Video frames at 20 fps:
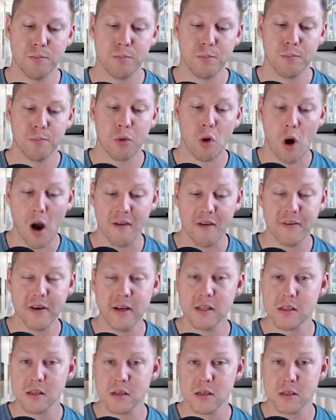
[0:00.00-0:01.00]

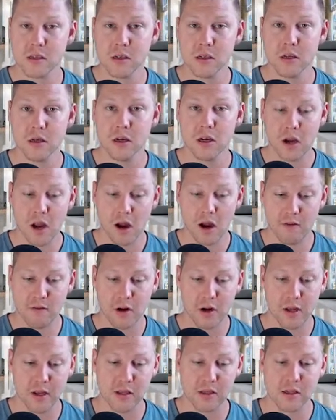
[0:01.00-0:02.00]
profits,
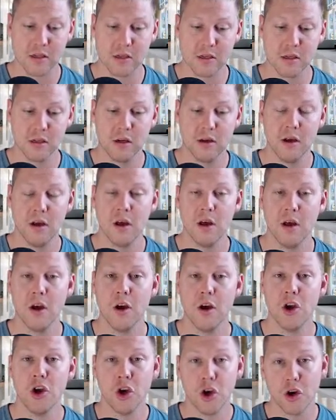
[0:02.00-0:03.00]
governance,
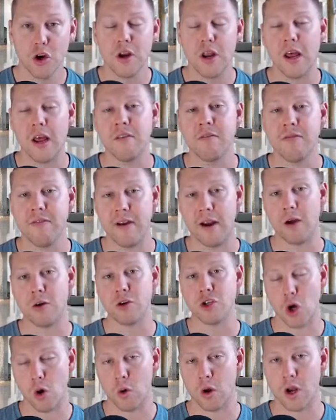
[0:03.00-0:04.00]
good and fair
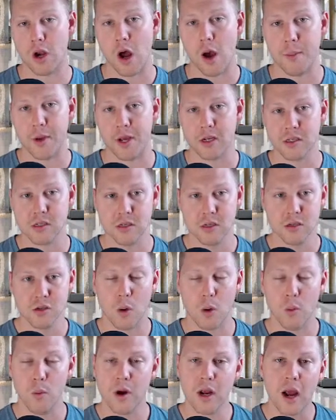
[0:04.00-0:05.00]
tokenomics. So I
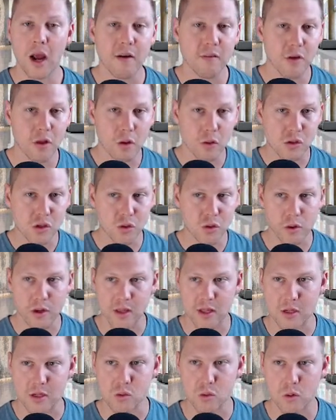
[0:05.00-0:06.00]
want to cover those three
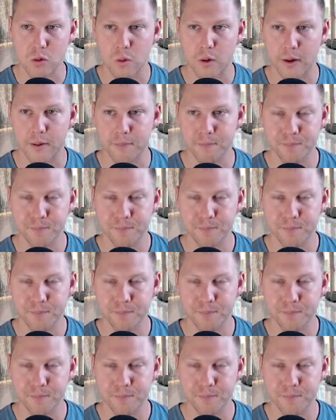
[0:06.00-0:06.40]
things real quick.